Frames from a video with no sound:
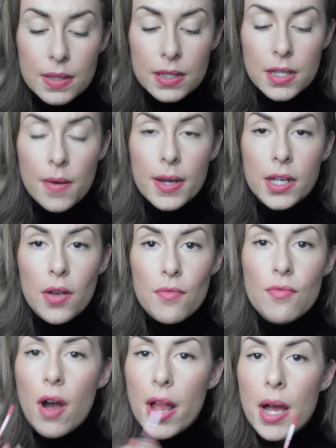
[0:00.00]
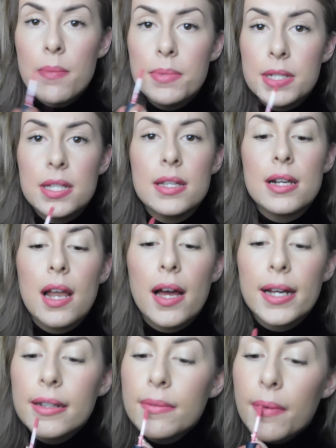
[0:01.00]
So I go right up to the
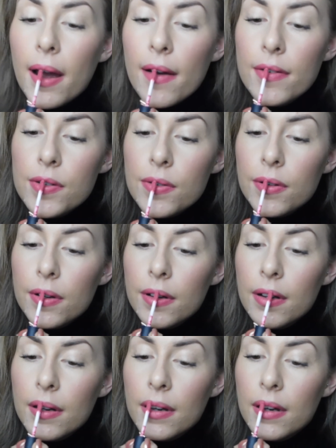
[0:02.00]
line where I've drawn on